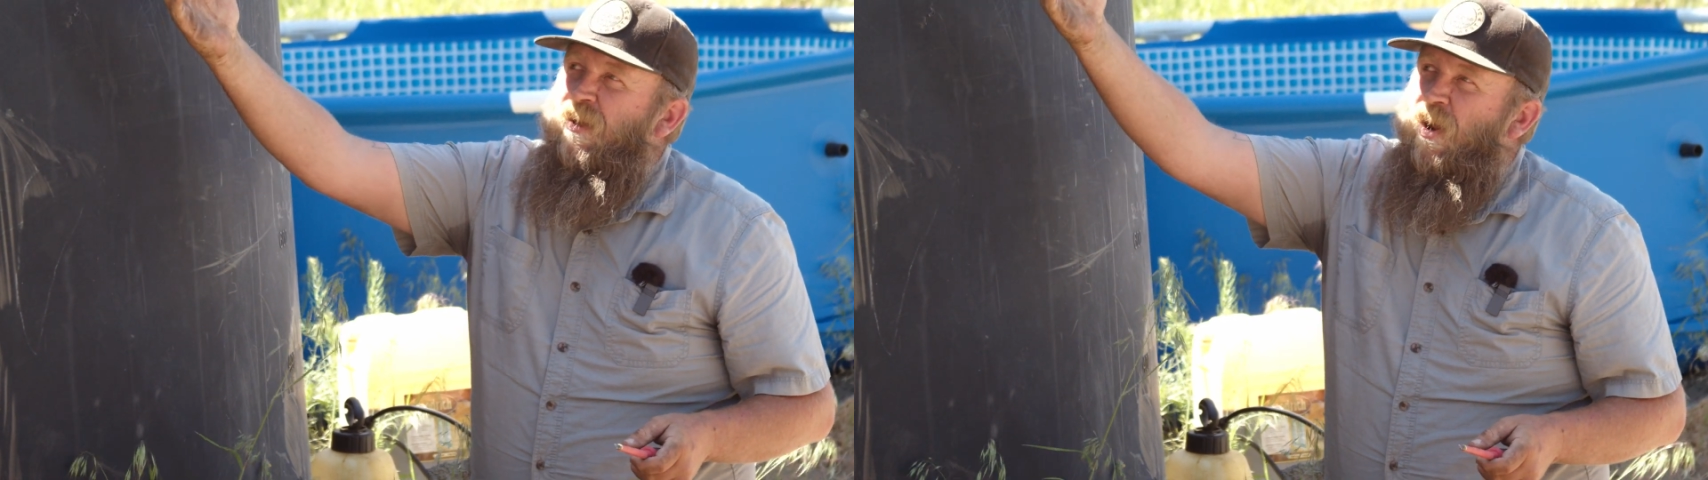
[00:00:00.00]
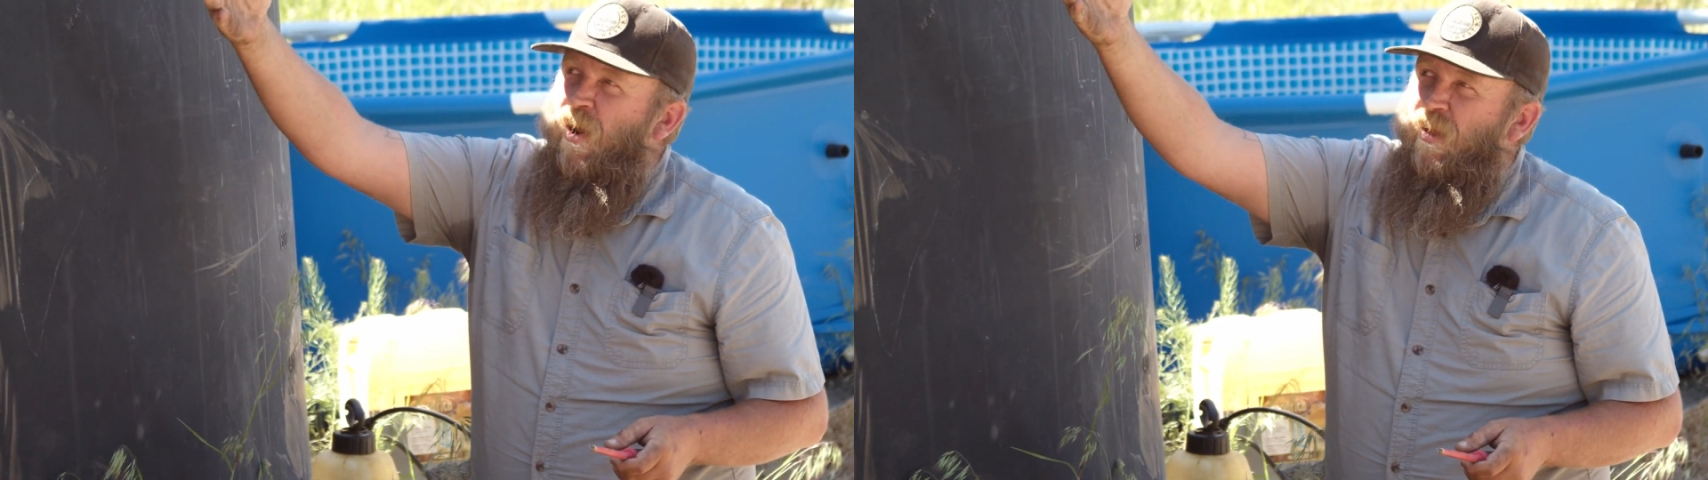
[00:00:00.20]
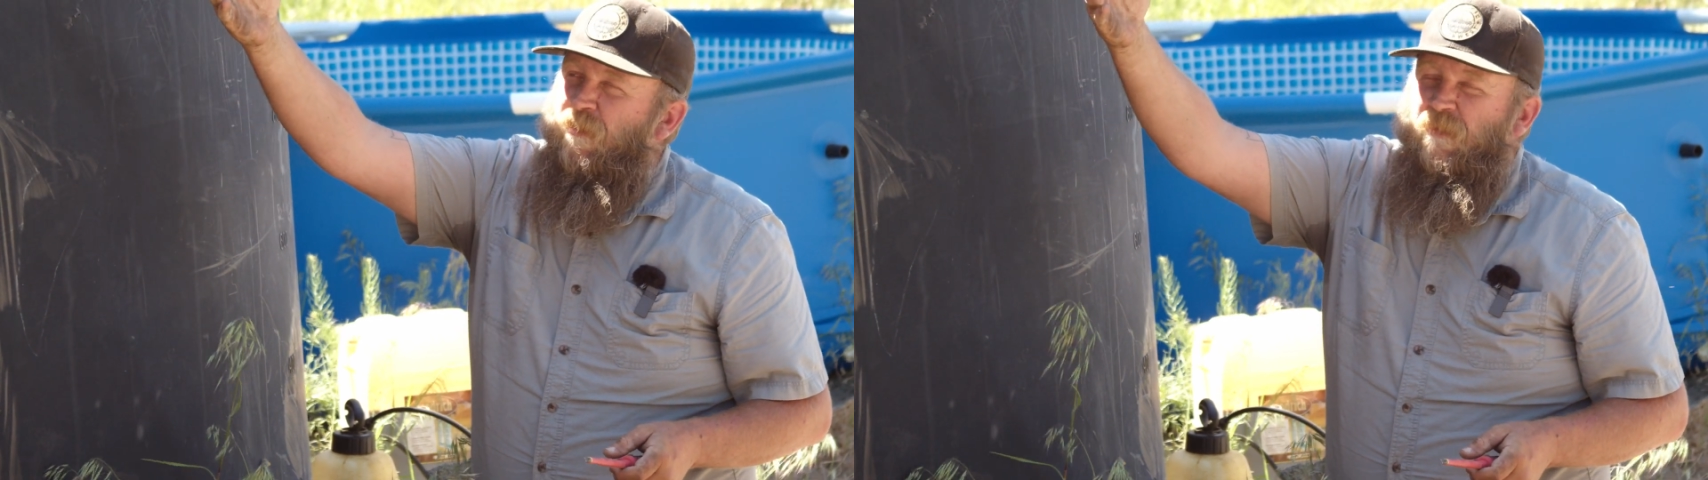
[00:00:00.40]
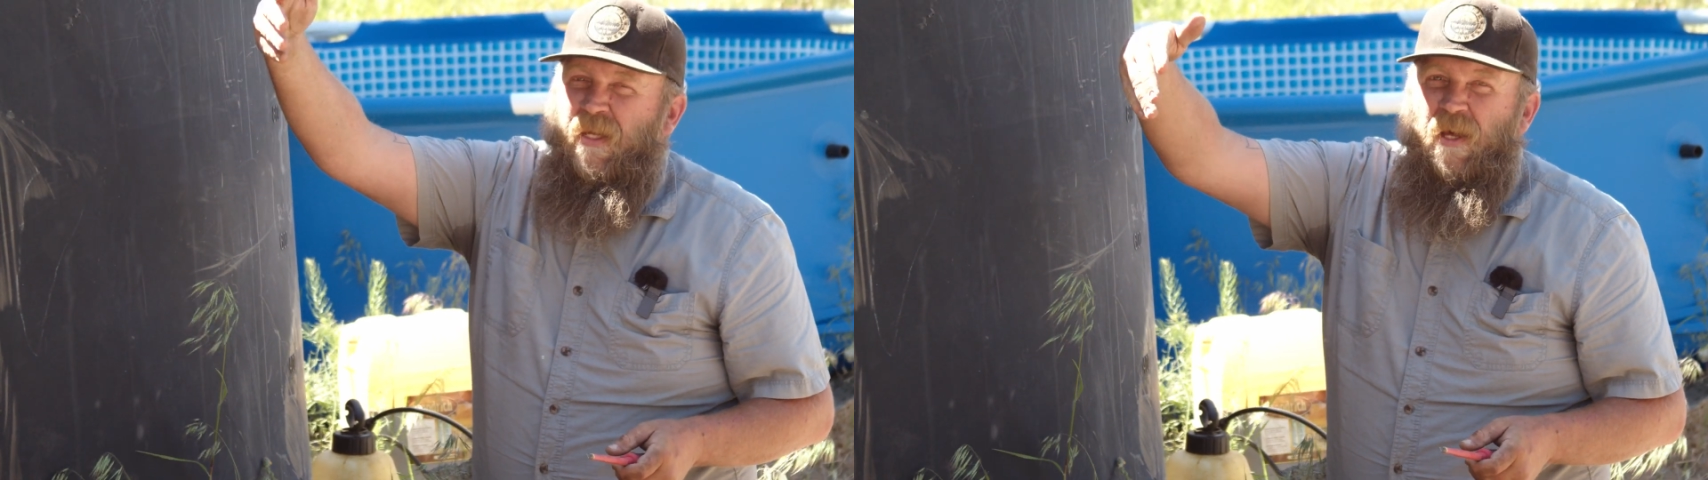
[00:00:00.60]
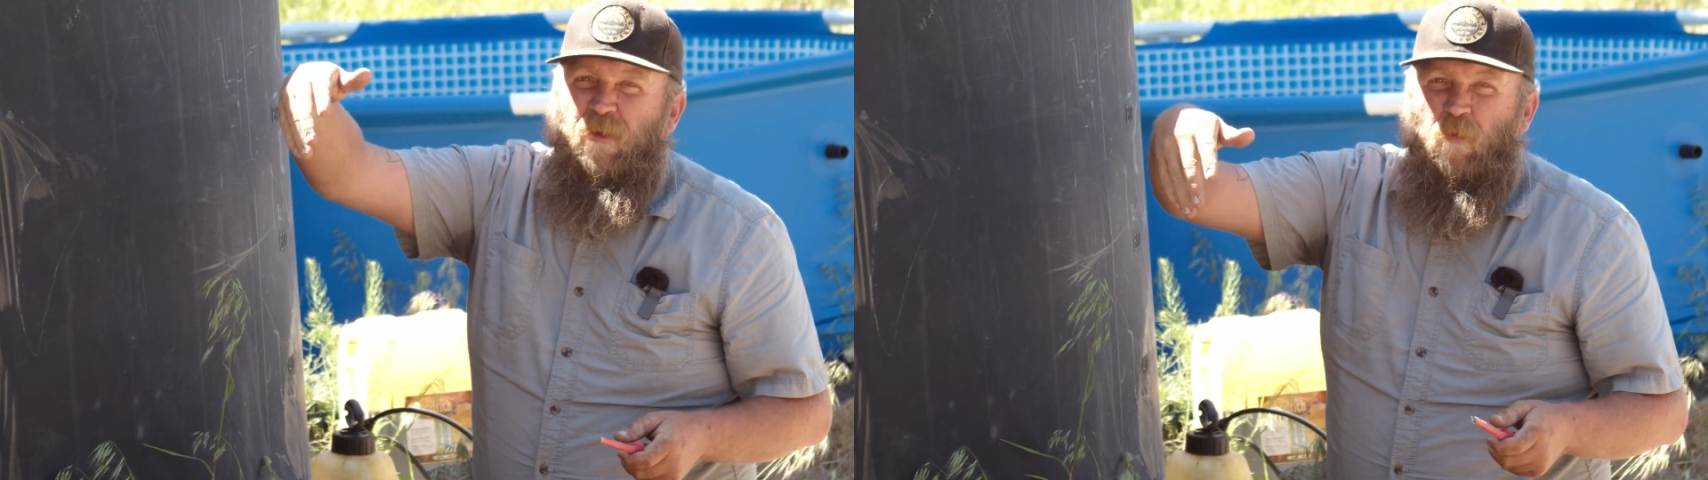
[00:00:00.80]
all of
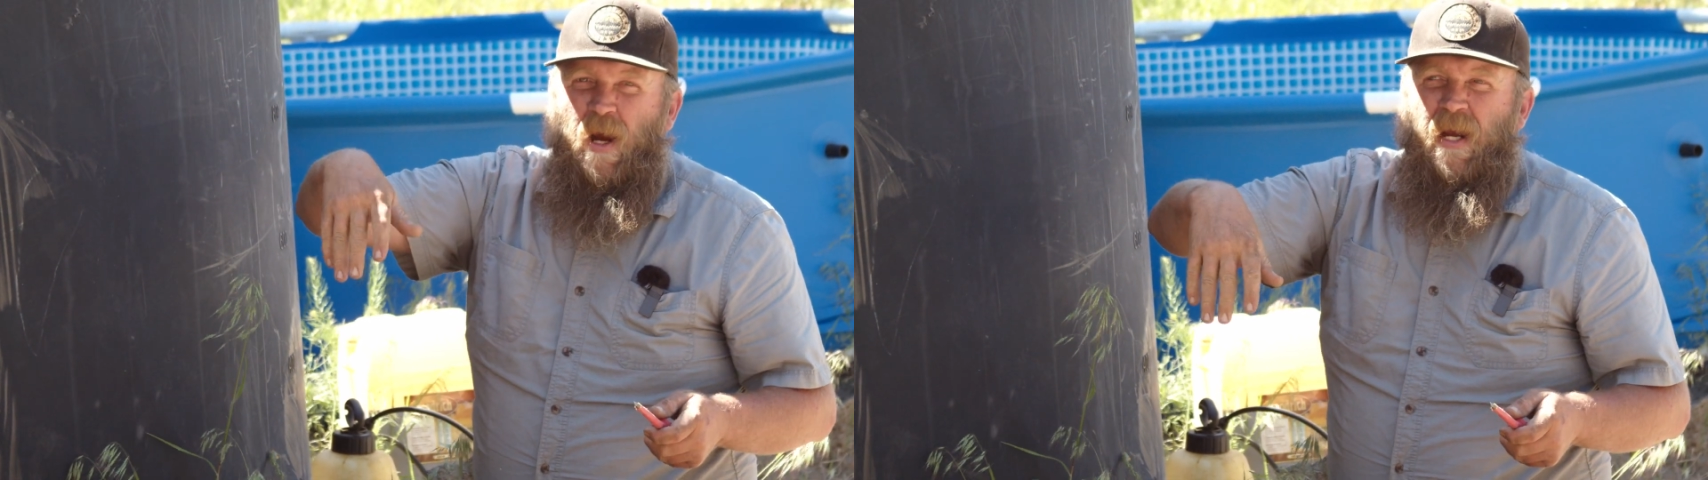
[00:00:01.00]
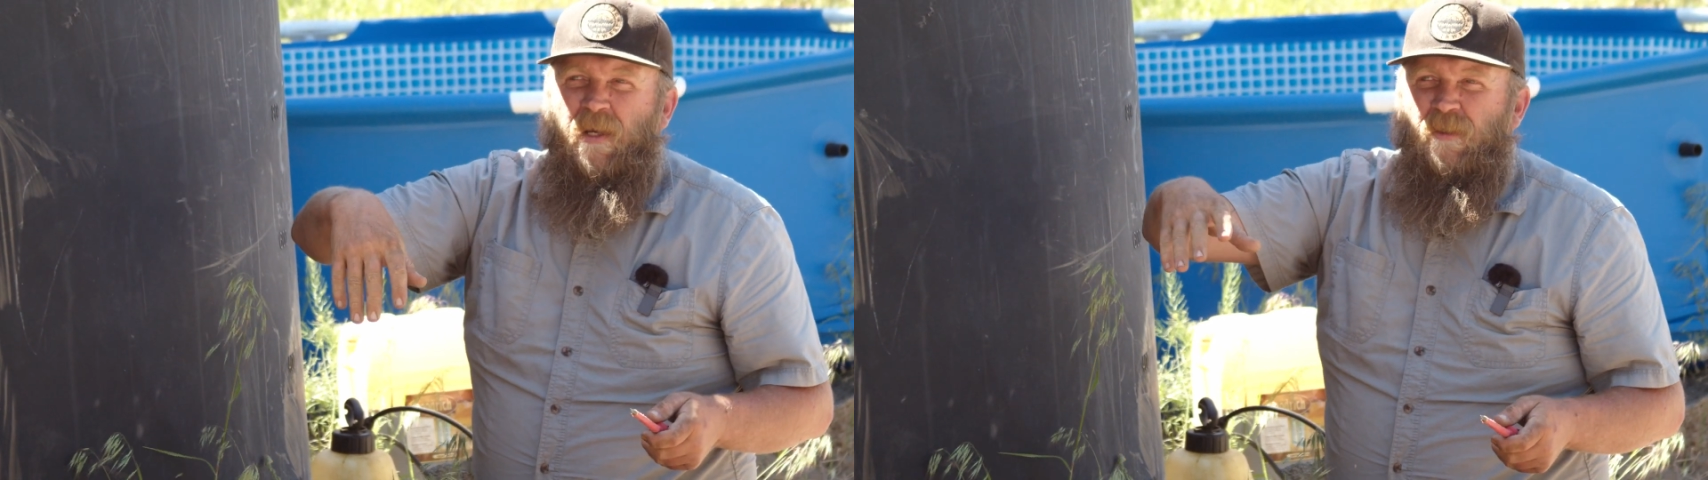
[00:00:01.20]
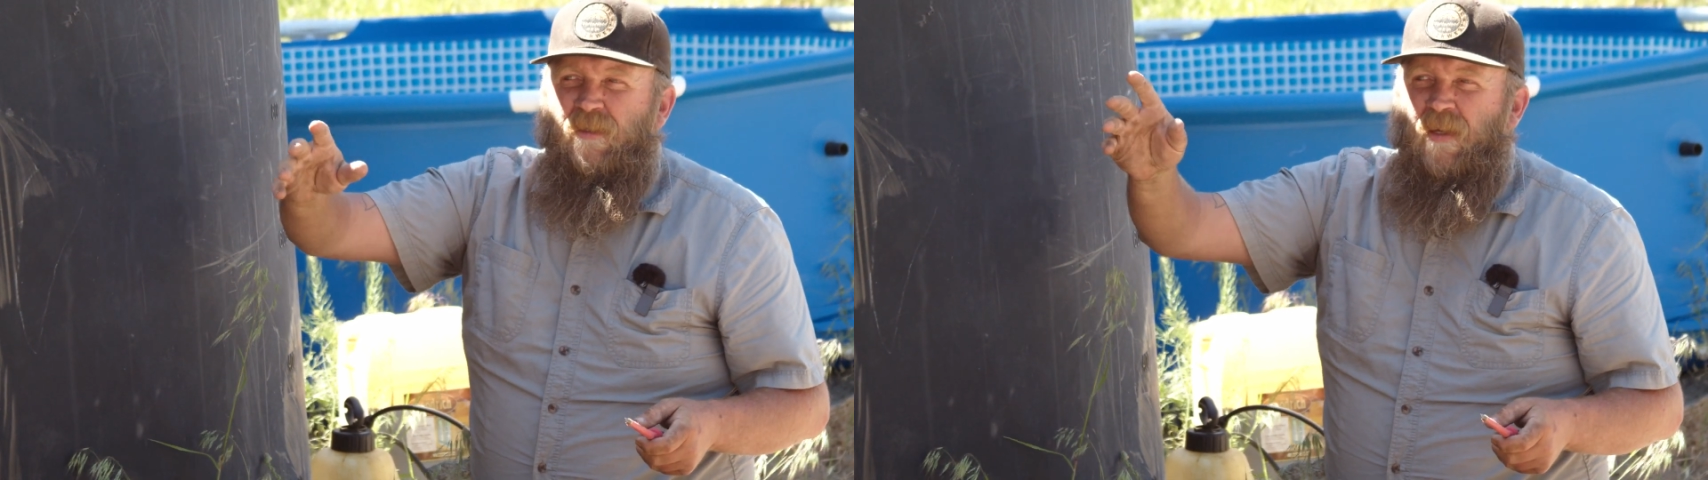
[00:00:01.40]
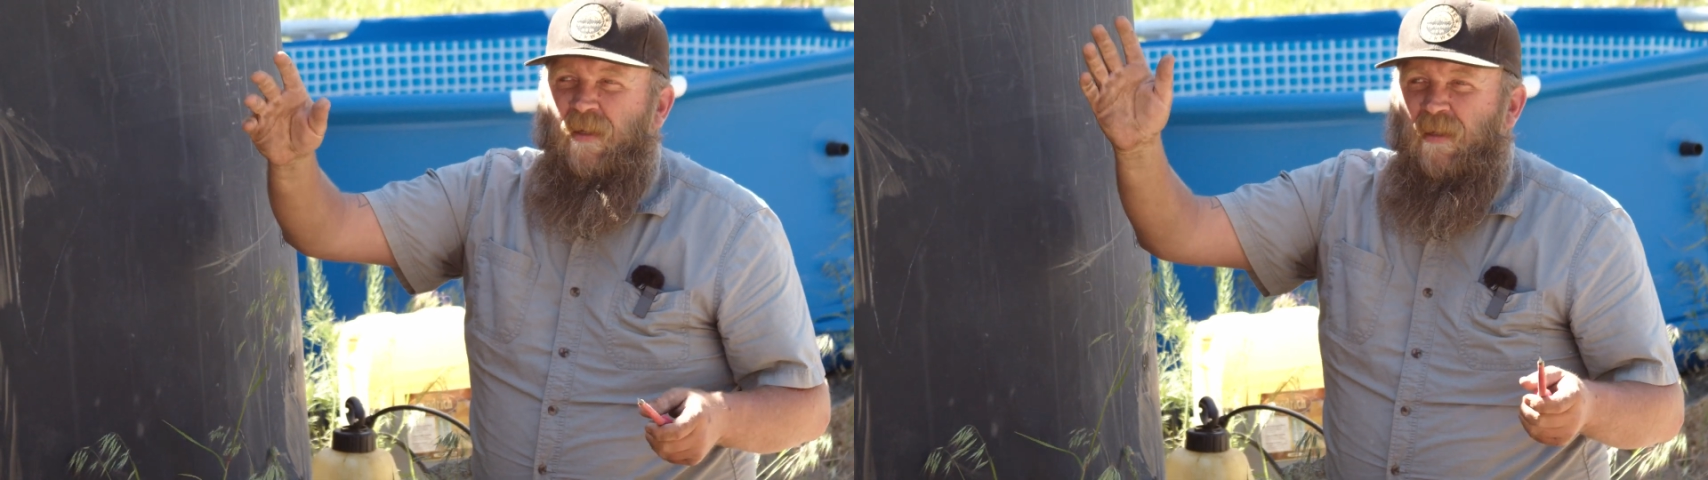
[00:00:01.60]
the other wires